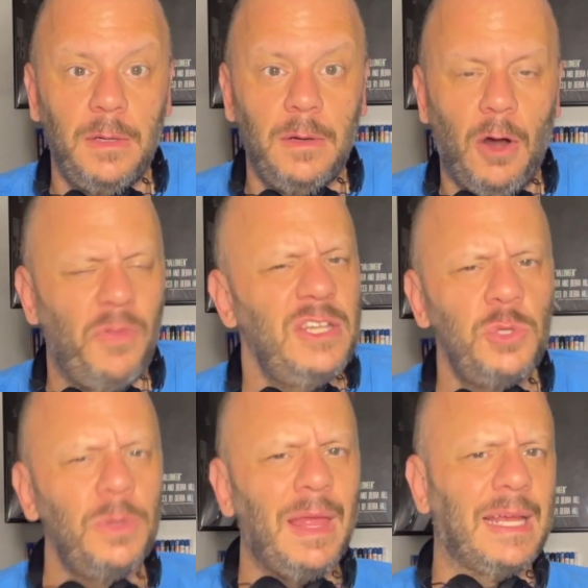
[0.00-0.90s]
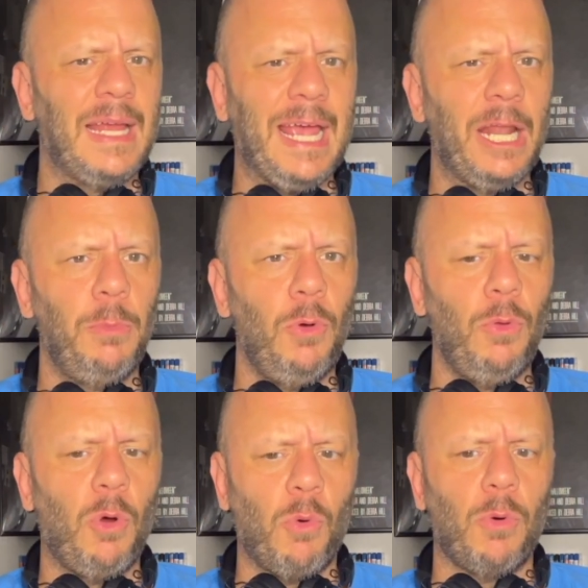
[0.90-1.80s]
Are they doing like an animal
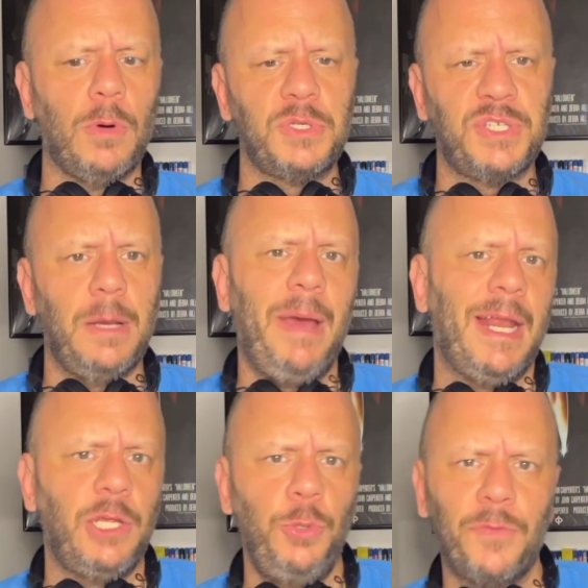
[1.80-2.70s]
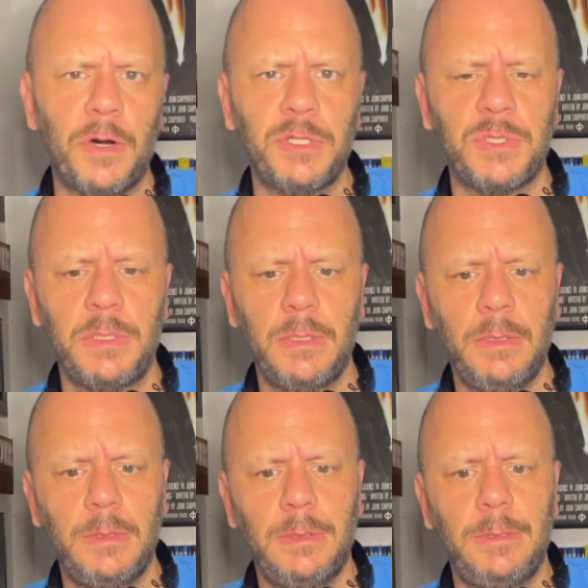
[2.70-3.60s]
horror cinematic universe?
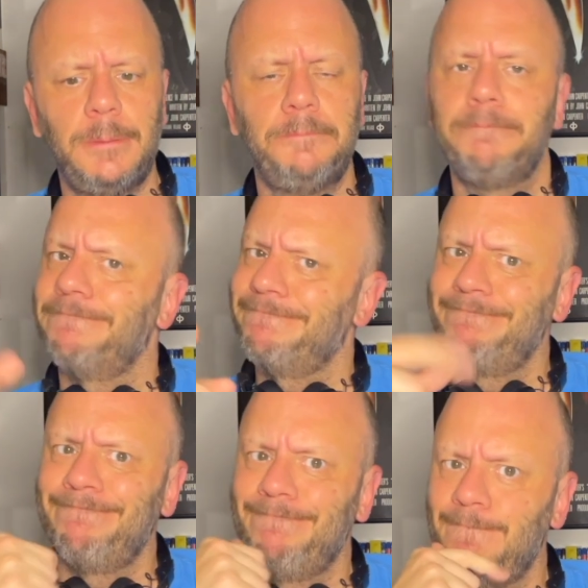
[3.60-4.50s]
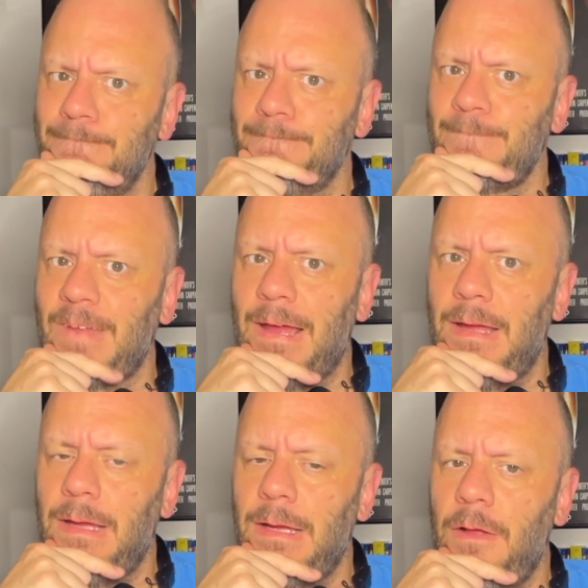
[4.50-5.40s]
Hmm.
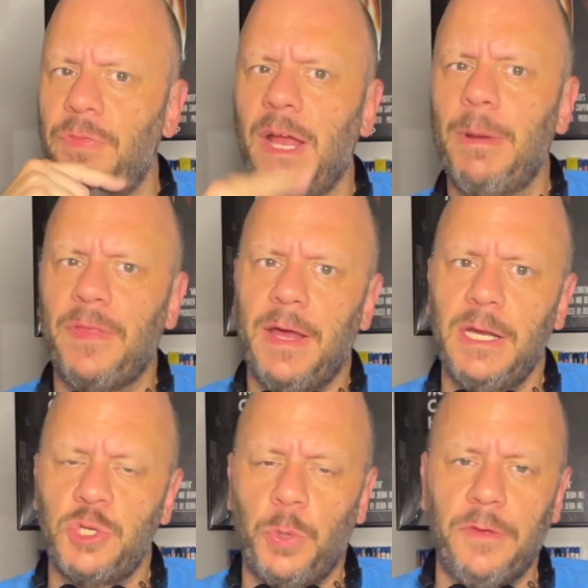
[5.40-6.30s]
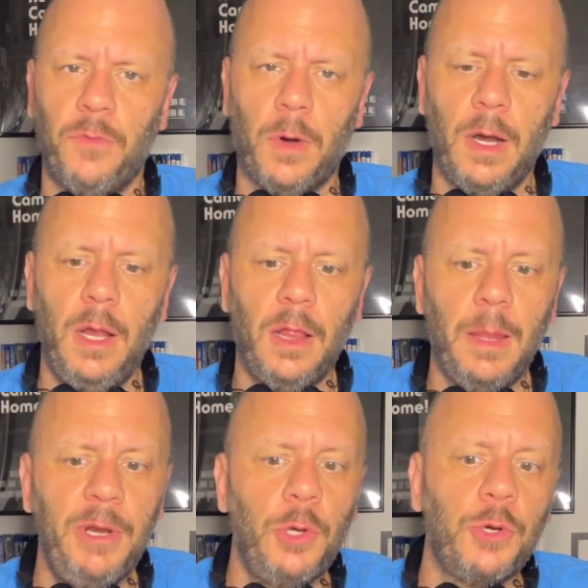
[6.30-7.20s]
Think about that, A24.
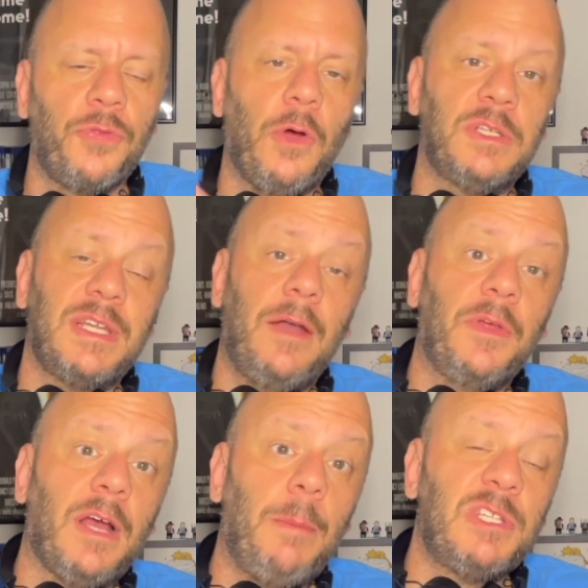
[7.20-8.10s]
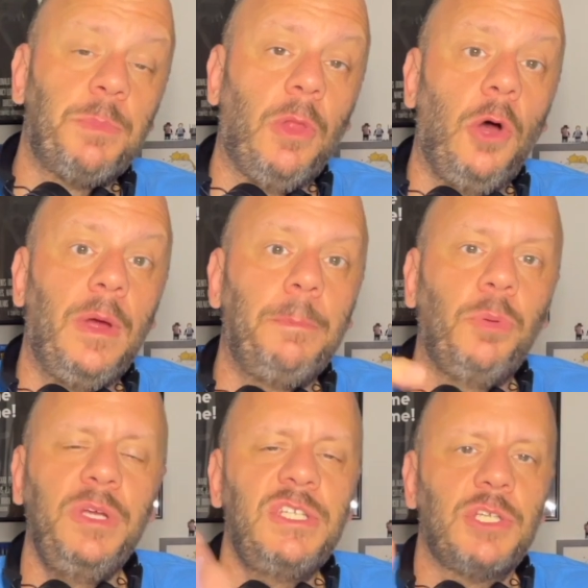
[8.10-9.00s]
Let me know your thoughts down in the comments below, and
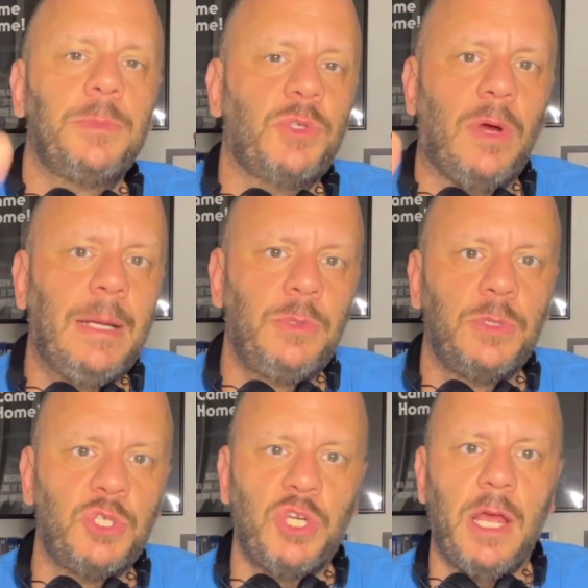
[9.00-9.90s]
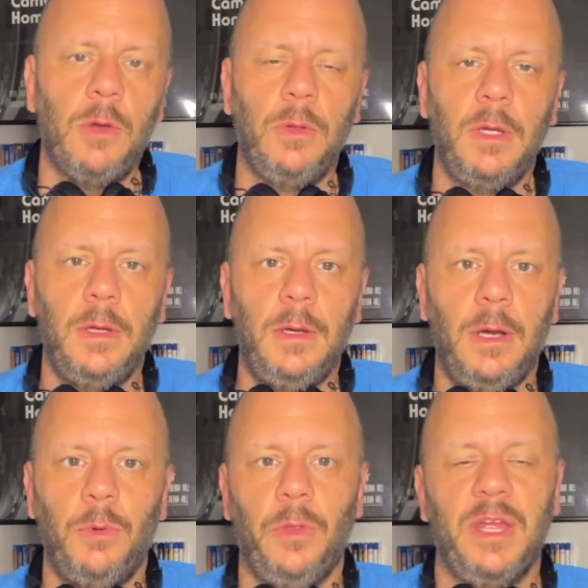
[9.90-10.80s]
please subscribe to this channel.
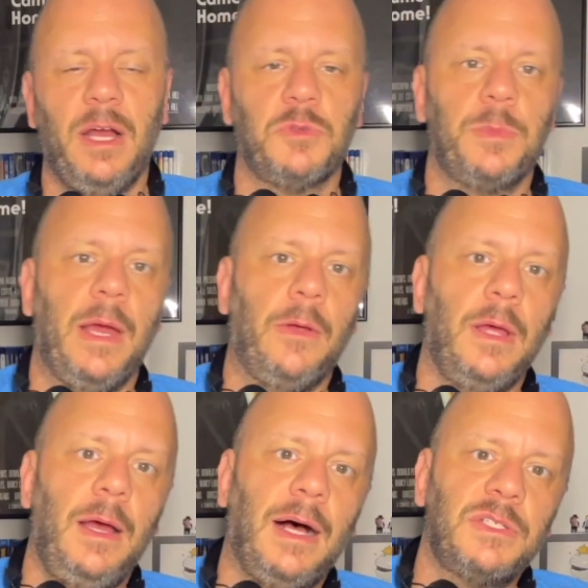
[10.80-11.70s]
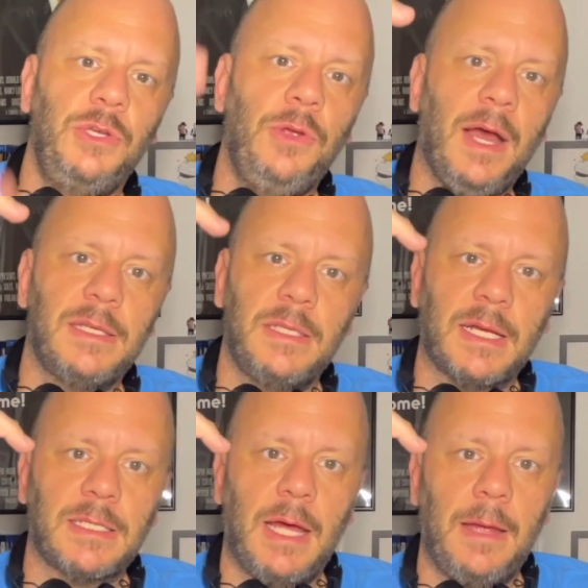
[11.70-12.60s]
It really helps me out. I'll see you guys
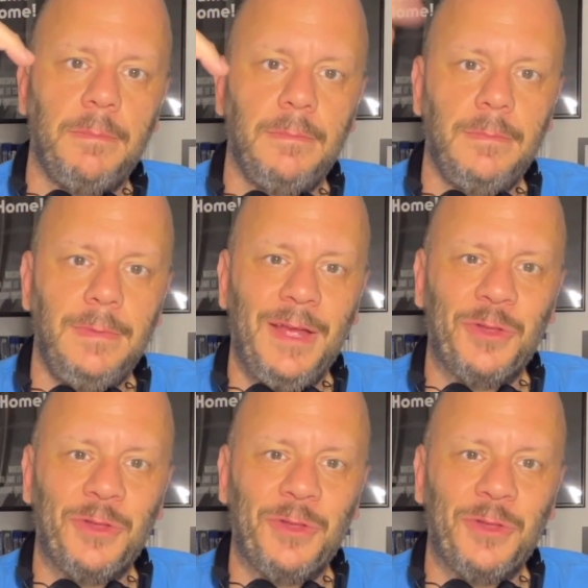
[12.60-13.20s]
next time in the